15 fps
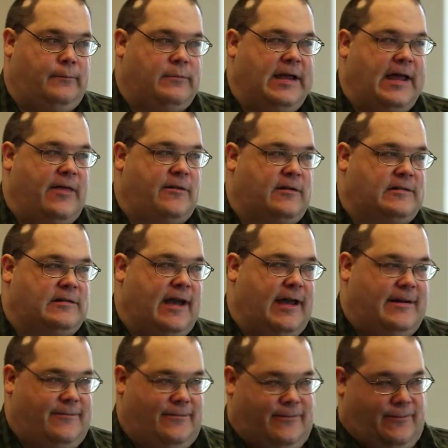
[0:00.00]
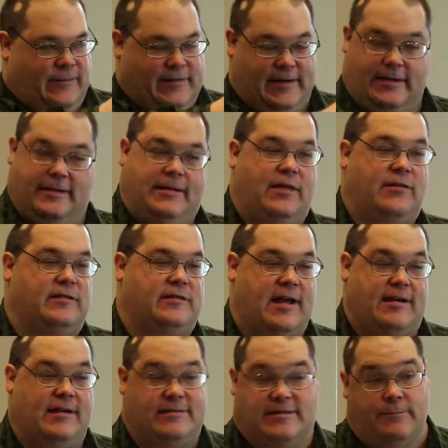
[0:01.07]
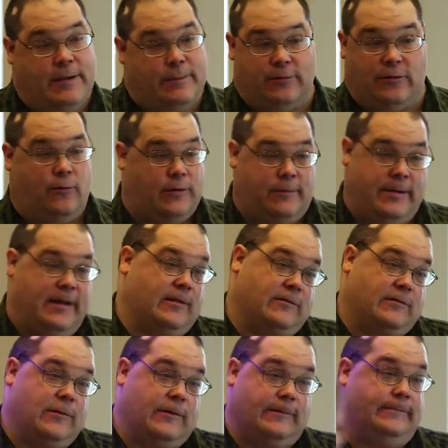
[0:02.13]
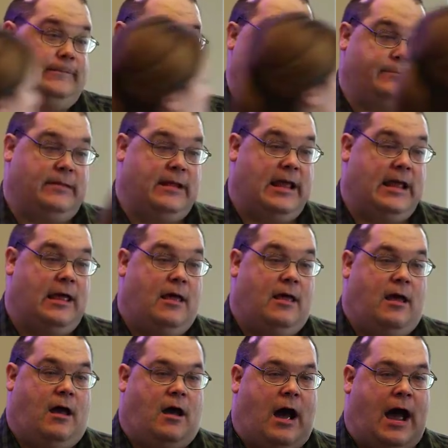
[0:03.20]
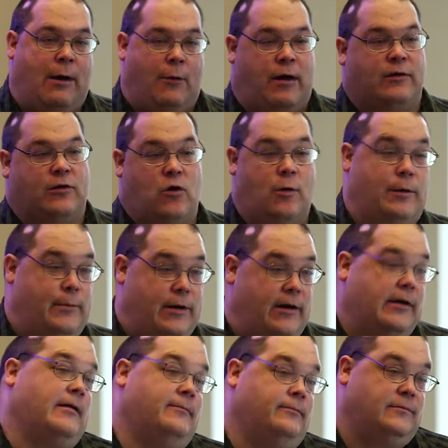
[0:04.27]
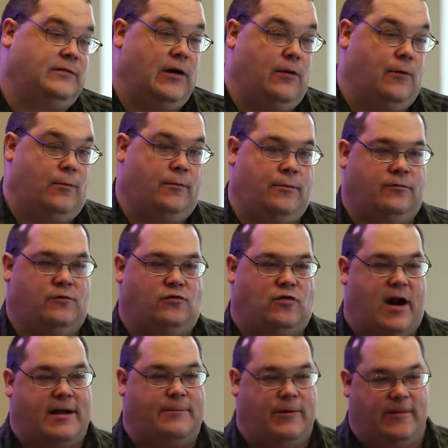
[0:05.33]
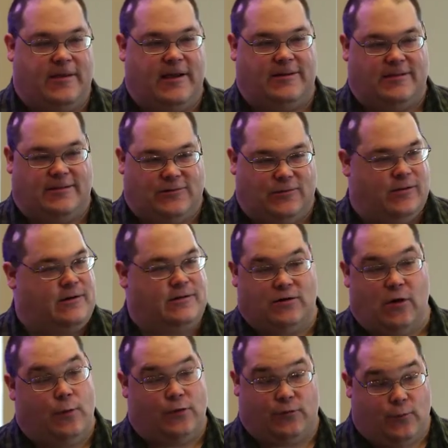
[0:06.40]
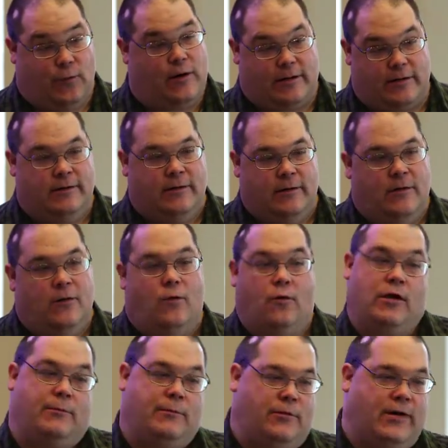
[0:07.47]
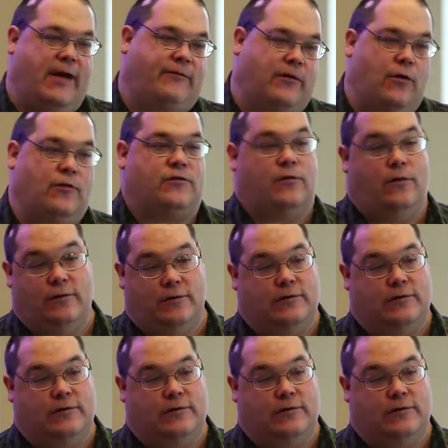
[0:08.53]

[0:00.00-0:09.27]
The other side is some people don't want to be in the store. I work with corporate America, so trying to put things in the store don't always work, or you would have to host your own